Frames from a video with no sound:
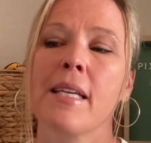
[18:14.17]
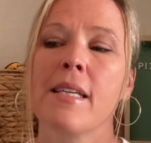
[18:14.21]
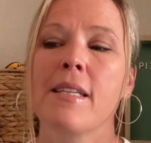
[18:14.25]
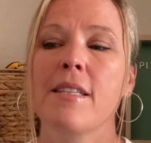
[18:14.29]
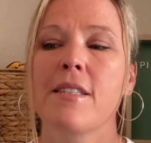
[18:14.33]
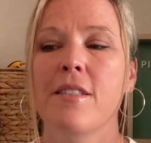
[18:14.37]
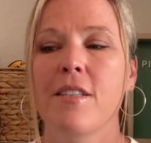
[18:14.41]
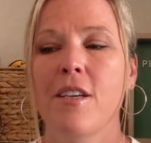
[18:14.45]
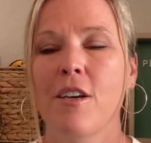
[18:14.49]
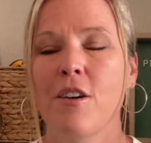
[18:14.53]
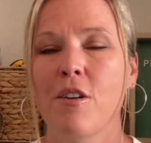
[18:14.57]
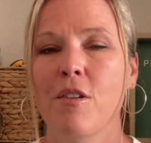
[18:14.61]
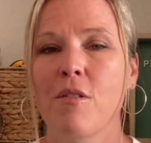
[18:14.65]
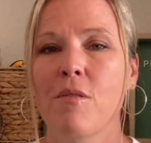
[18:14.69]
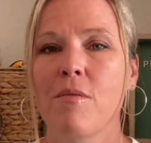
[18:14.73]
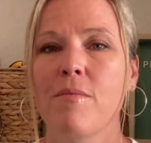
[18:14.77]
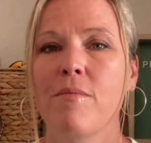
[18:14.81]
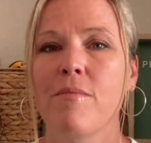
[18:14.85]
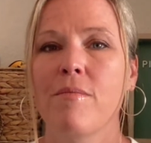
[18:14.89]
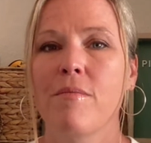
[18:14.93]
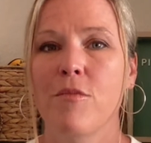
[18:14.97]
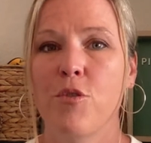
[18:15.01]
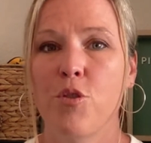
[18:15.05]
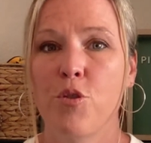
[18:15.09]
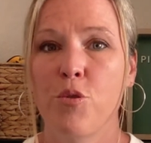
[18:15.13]
So
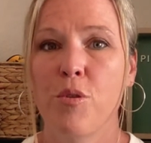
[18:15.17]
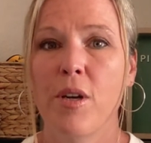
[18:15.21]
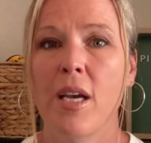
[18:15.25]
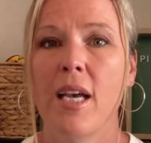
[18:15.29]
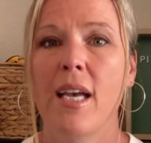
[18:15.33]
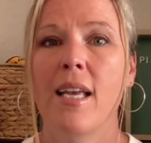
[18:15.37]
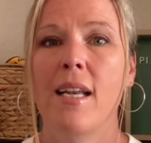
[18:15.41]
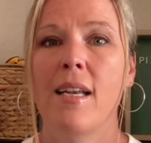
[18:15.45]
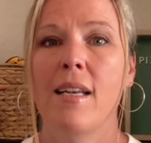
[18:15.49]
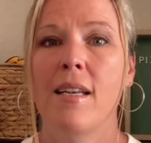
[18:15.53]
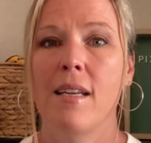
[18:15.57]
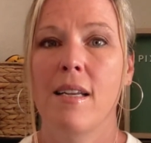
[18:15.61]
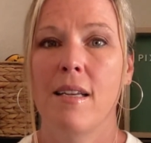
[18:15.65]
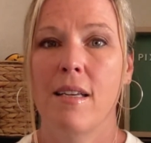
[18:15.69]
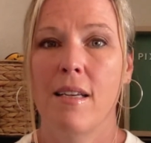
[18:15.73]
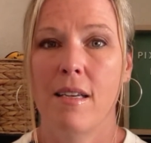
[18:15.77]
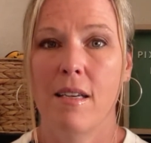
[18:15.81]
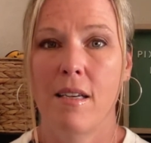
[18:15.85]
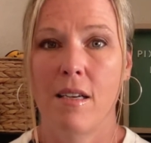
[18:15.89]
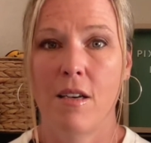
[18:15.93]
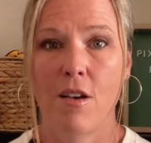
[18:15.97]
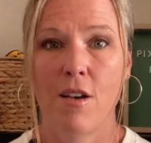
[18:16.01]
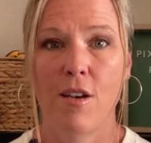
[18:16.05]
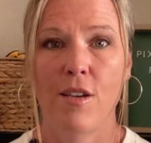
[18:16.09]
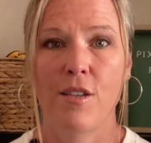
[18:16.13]
tread
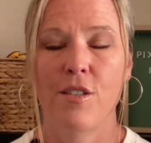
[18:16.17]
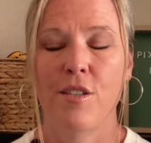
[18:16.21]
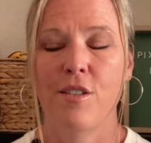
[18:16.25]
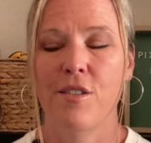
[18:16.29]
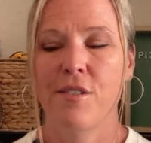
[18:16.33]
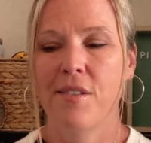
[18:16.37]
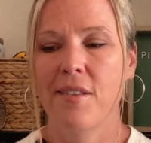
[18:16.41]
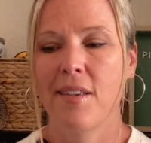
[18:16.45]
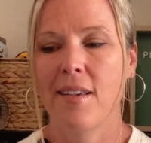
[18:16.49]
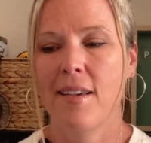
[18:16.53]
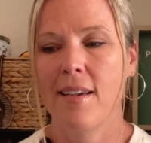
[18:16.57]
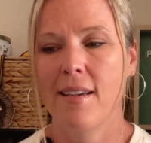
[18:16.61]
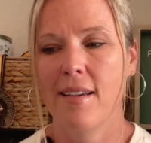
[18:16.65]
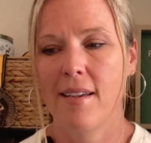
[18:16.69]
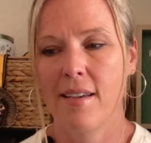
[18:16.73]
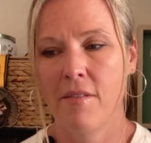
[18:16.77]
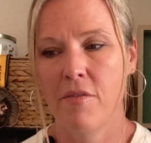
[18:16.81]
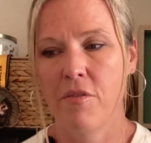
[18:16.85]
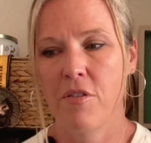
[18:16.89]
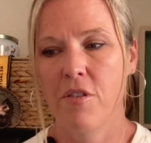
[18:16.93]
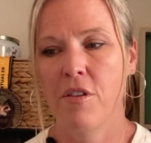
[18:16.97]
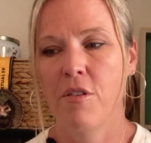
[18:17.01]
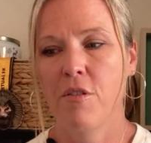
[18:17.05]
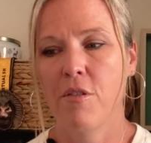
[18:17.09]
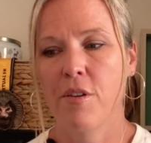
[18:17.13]
cautiously if
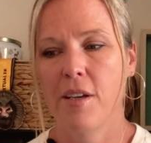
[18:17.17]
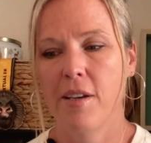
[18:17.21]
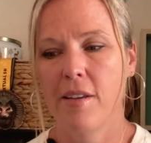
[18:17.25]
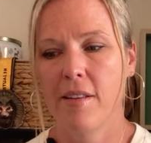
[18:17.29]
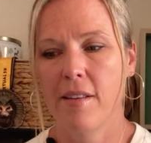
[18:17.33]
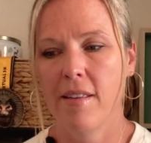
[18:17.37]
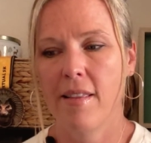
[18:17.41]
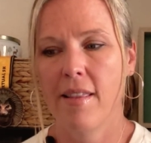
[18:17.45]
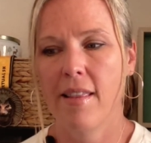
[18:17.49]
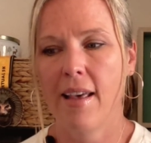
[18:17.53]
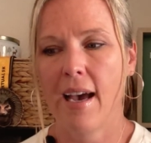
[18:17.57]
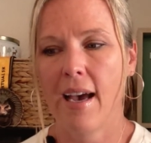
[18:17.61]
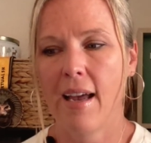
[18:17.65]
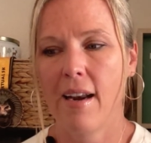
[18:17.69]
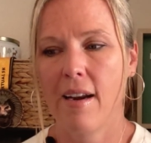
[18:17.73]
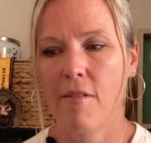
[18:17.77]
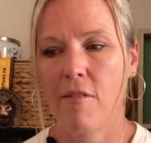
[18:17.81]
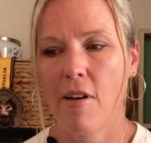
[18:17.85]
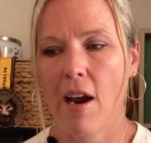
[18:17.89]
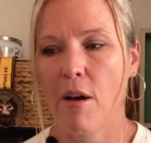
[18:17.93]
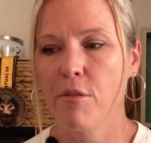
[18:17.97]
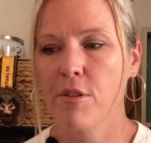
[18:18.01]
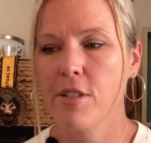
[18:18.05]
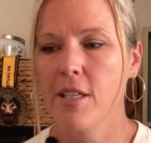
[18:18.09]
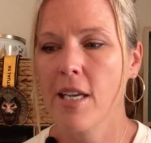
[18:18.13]
you're going that
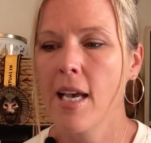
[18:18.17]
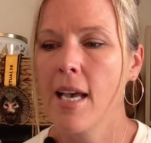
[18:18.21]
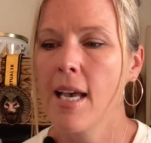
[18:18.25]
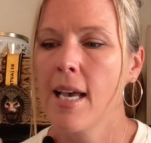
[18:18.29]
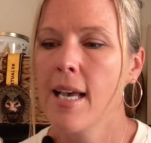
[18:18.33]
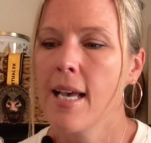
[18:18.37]
route.